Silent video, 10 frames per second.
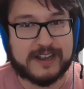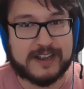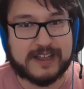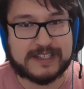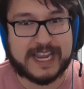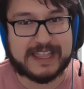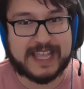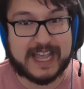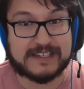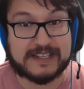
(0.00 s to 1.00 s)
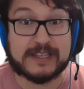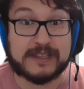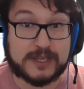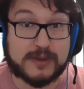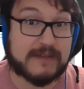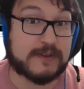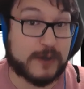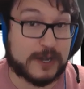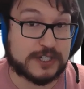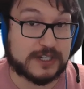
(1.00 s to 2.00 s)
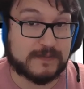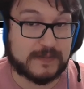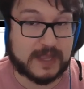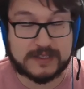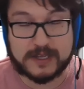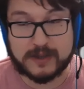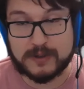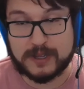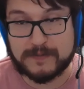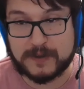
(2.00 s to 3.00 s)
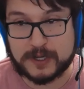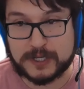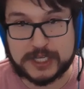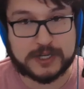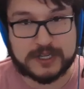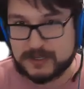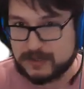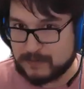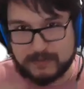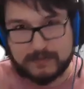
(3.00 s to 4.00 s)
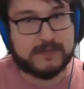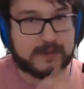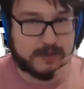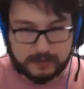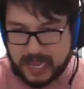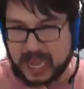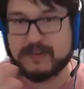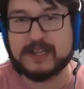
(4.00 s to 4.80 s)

saying that you have a question. And so if your teacher is having a